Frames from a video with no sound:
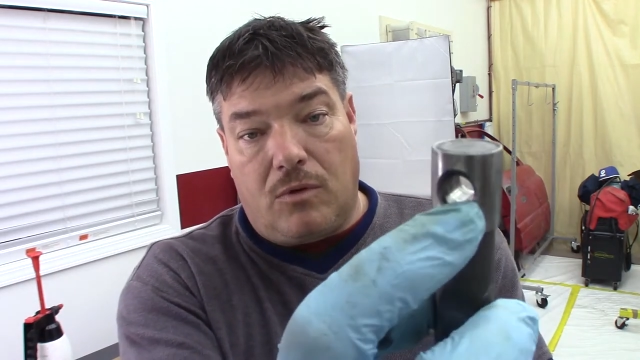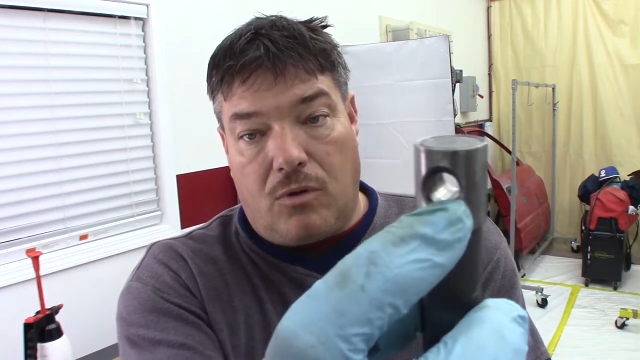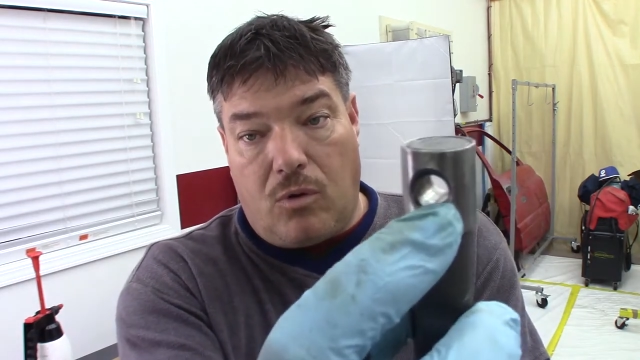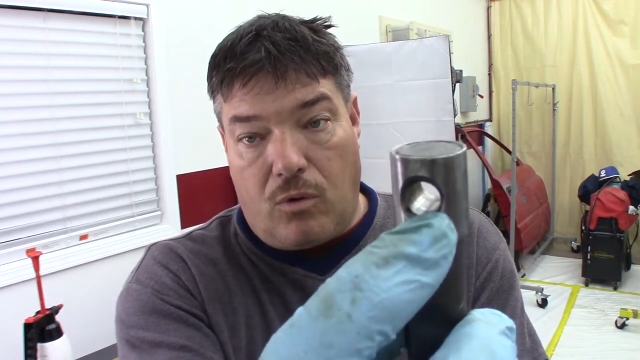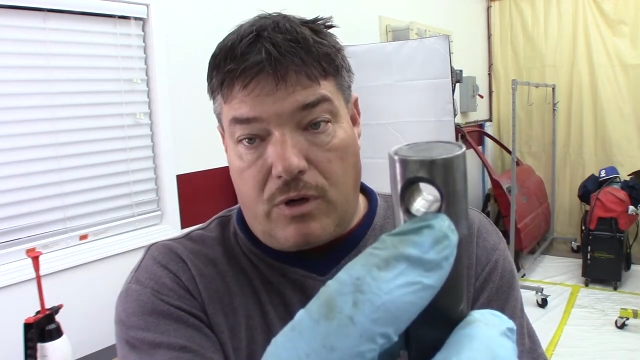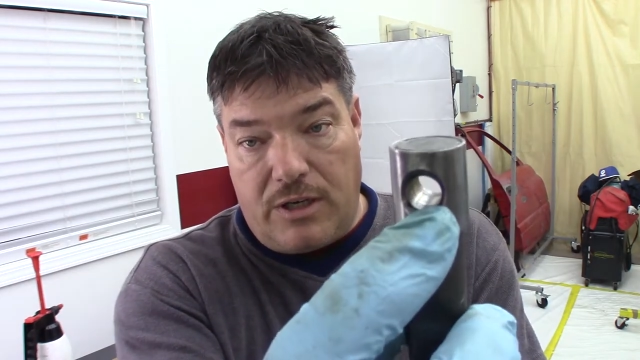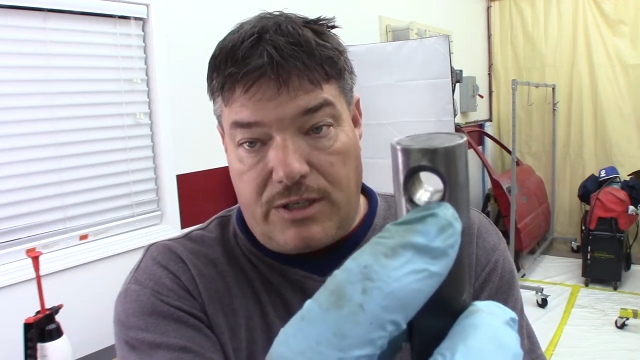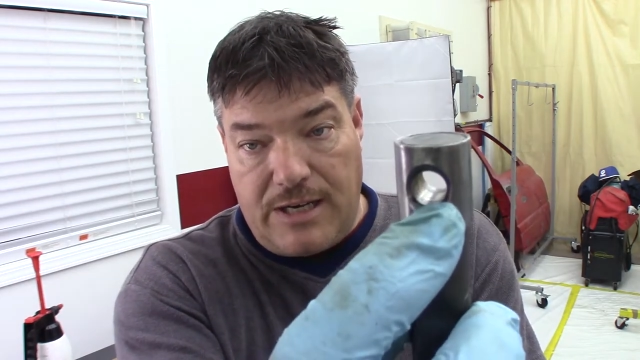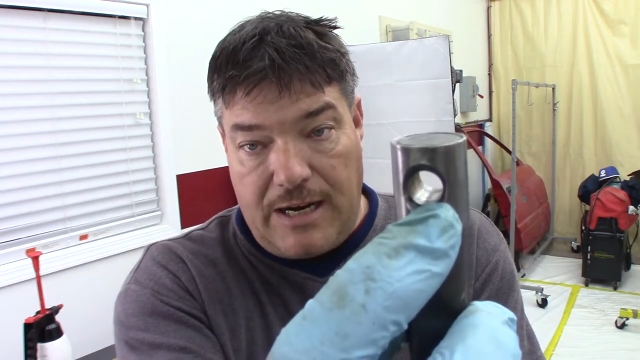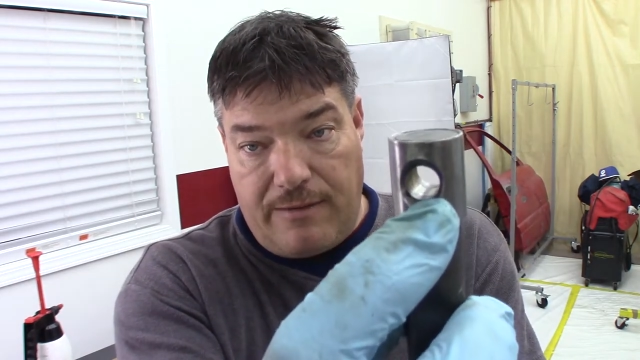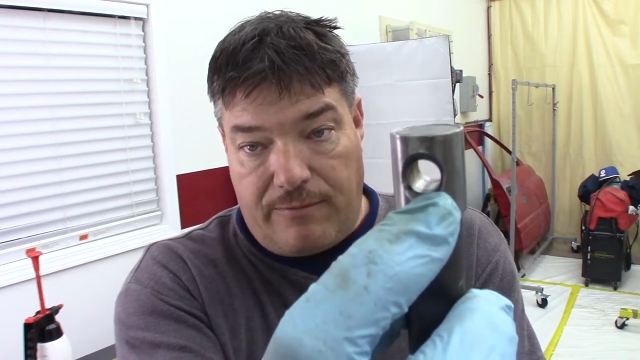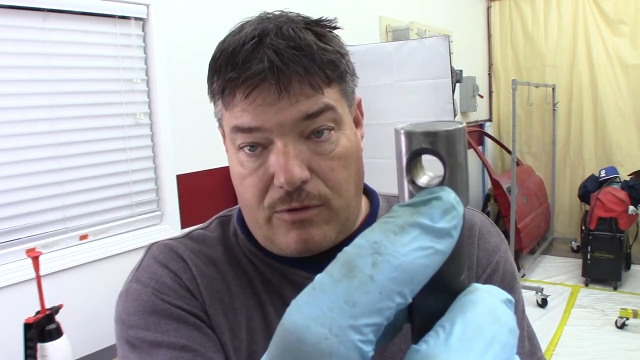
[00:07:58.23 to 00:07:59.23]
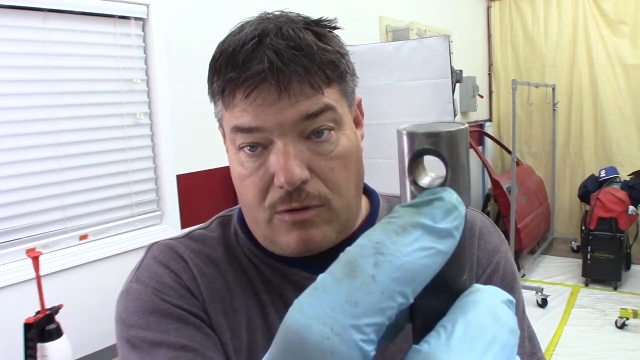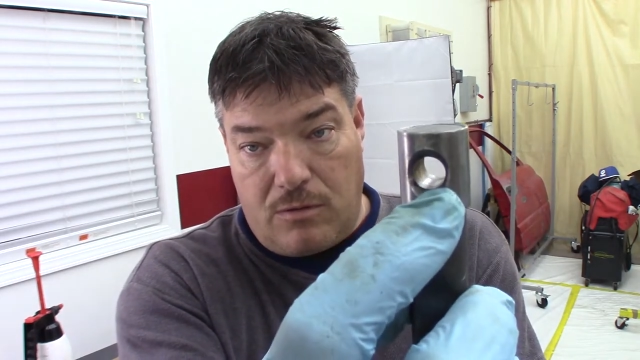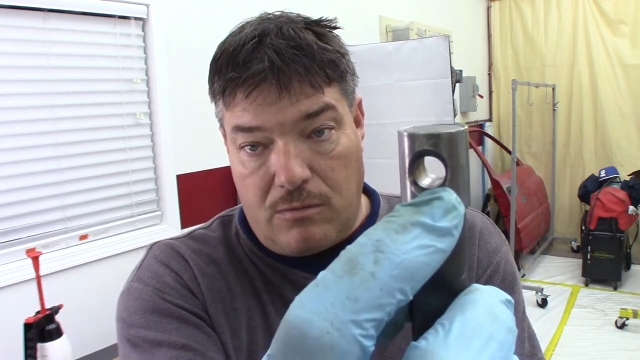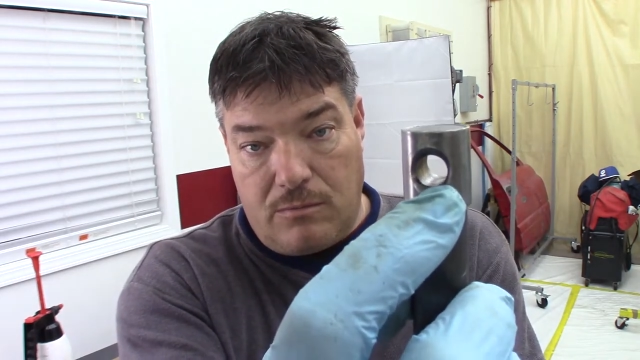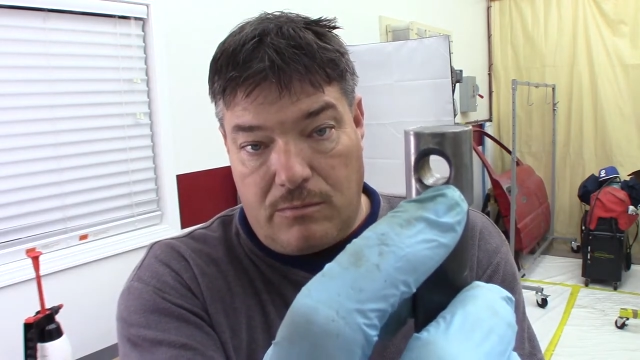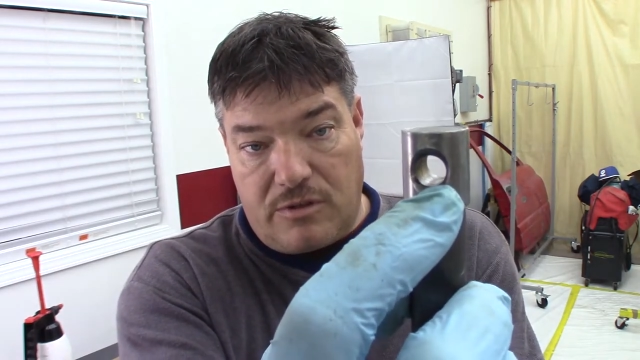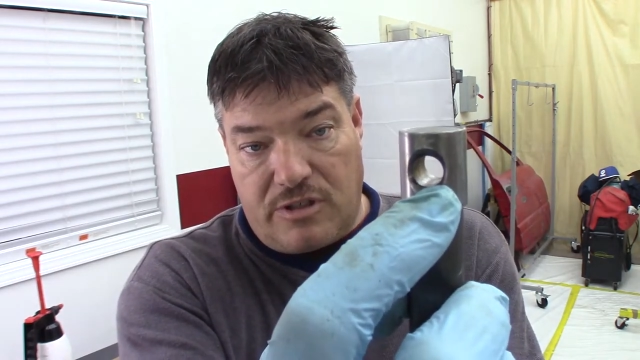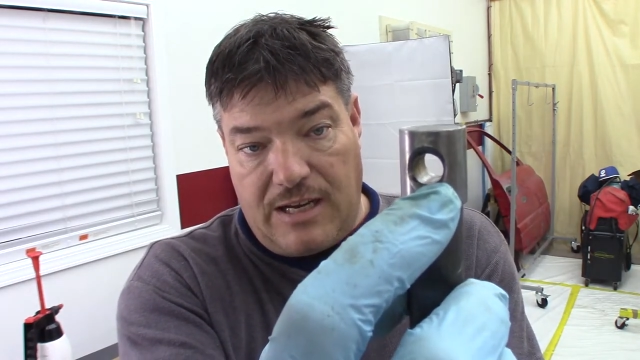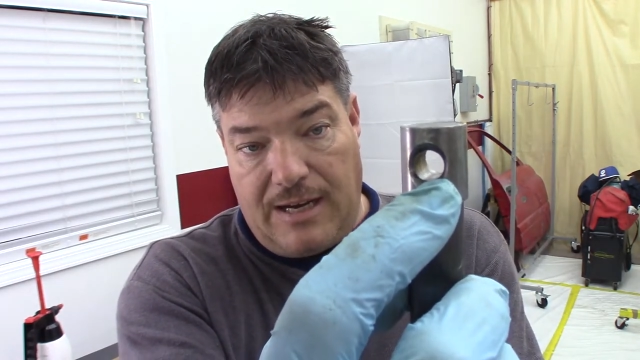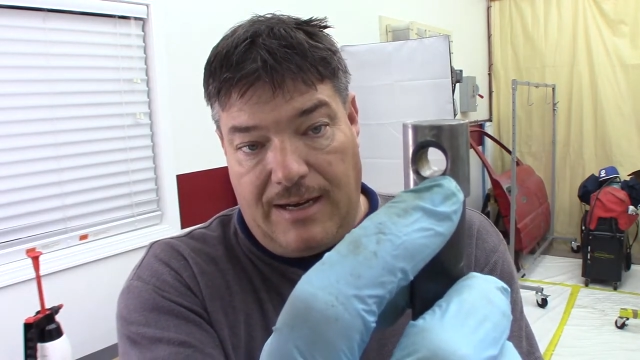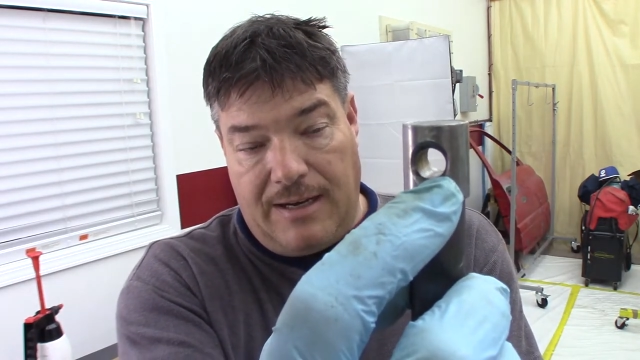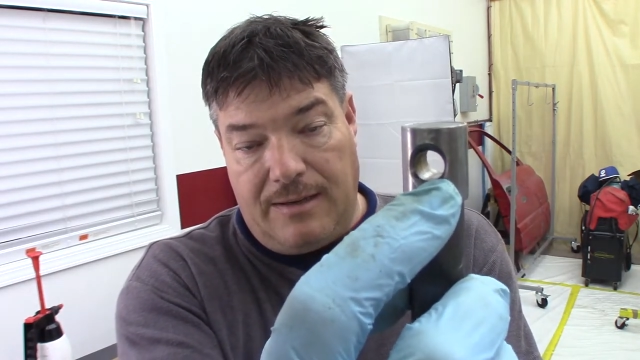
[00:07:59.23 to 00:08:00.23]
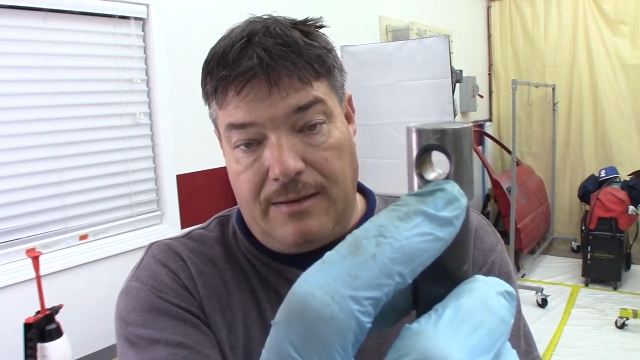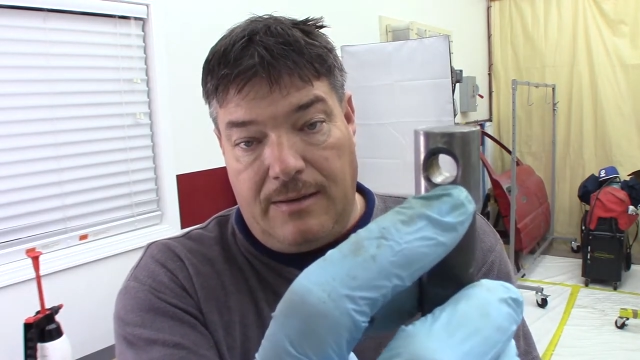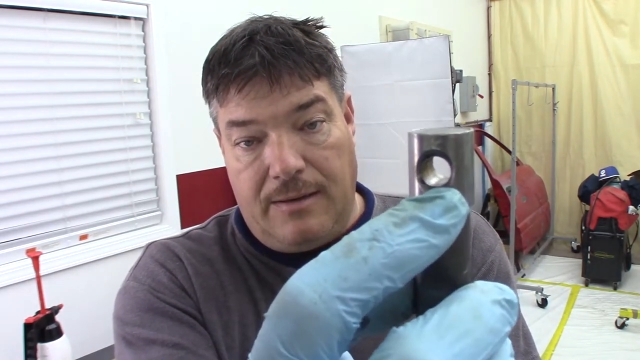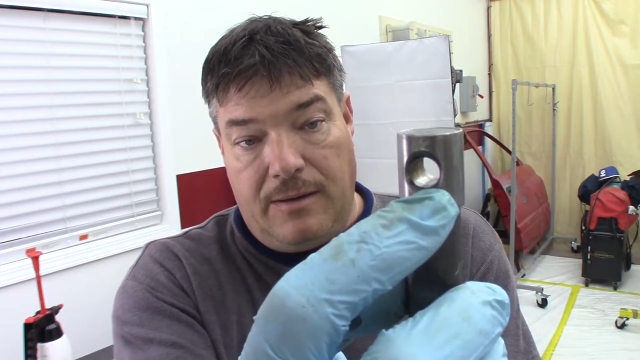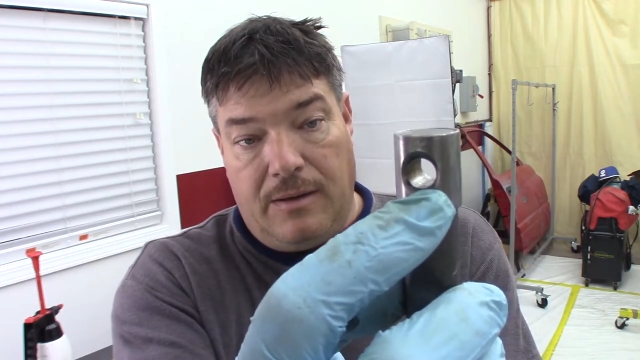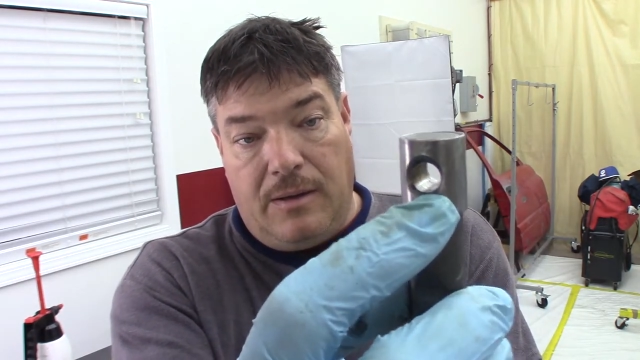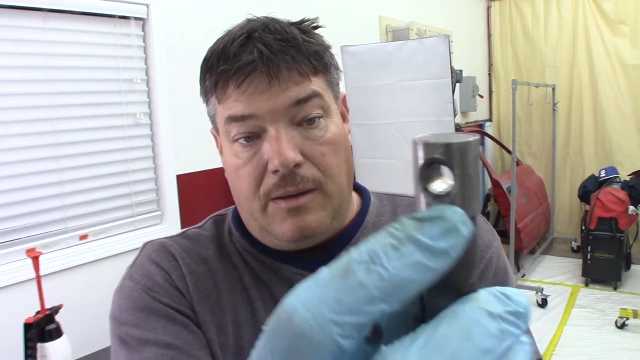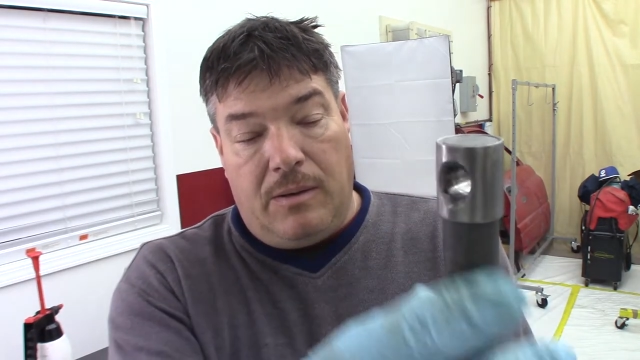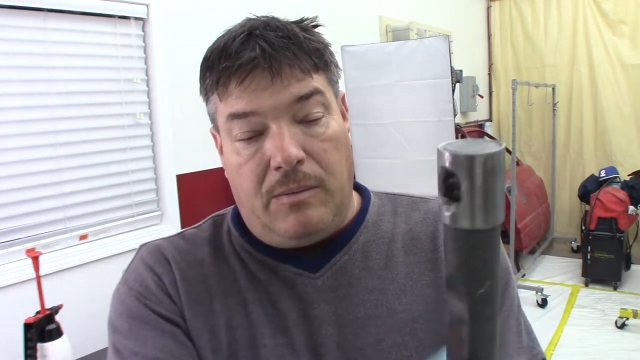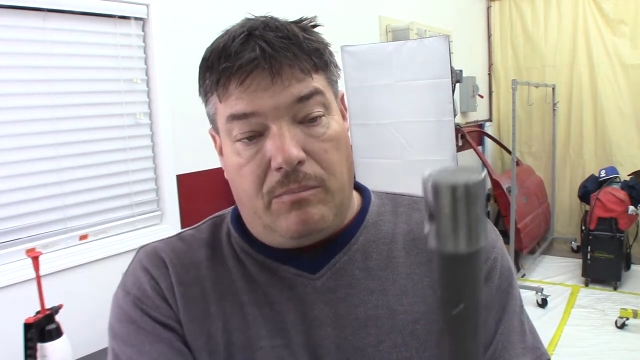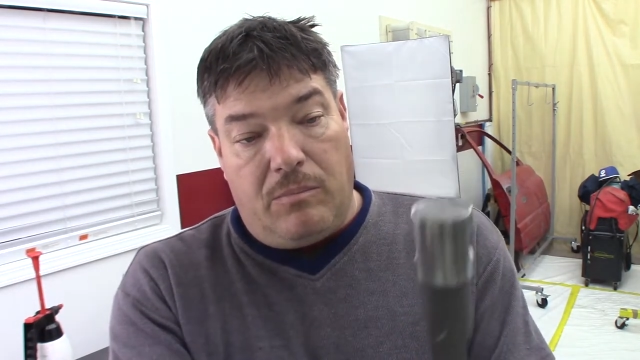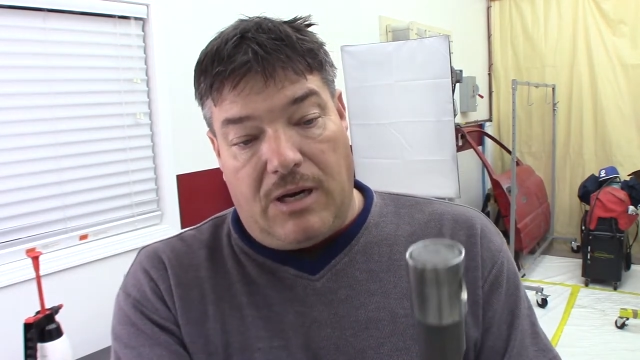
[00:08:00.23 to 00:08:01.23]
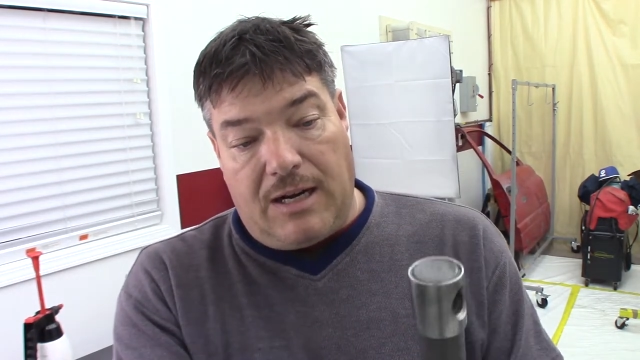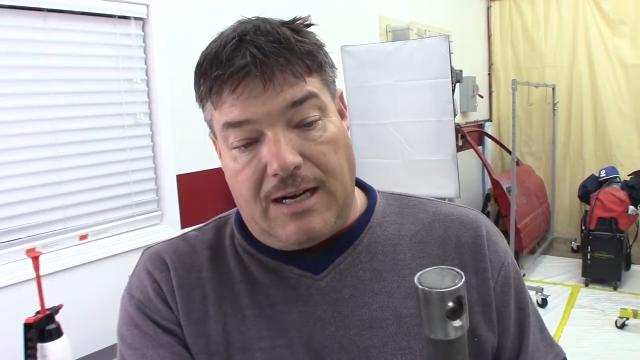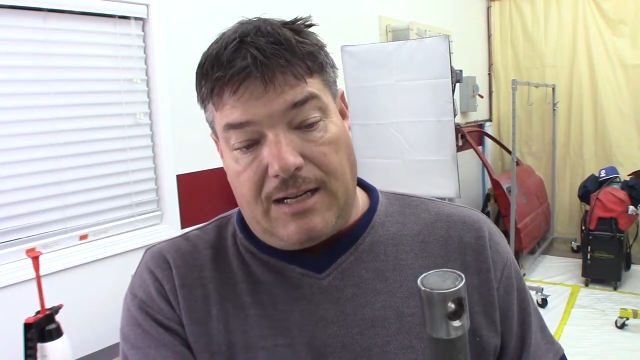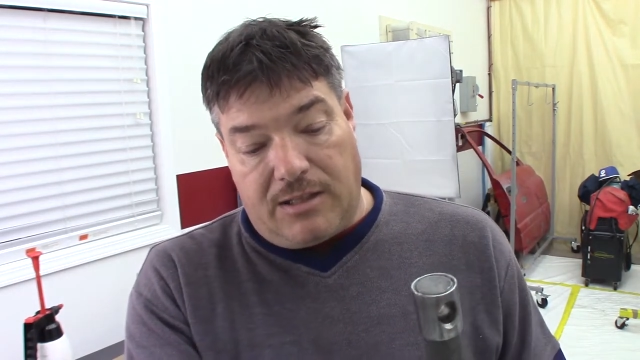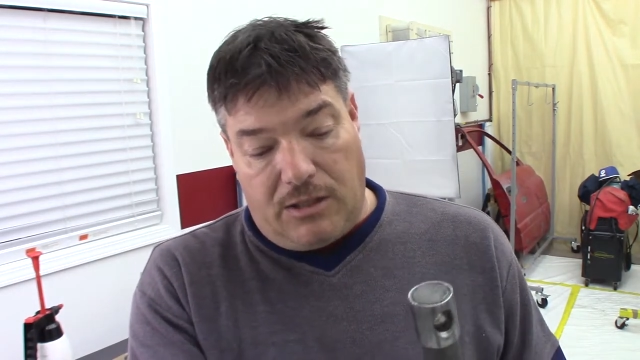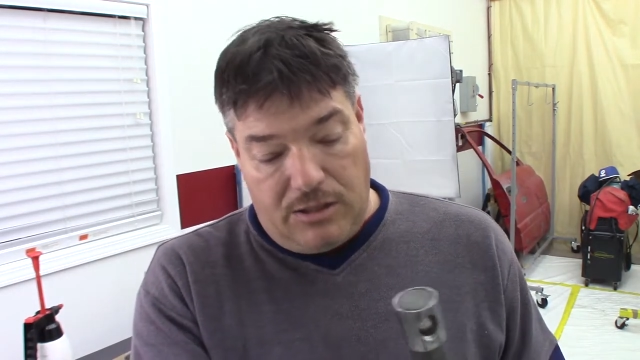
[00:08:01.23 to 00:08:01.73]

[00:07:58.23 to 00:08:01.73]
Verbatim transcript: toward the chamfer side. But I got to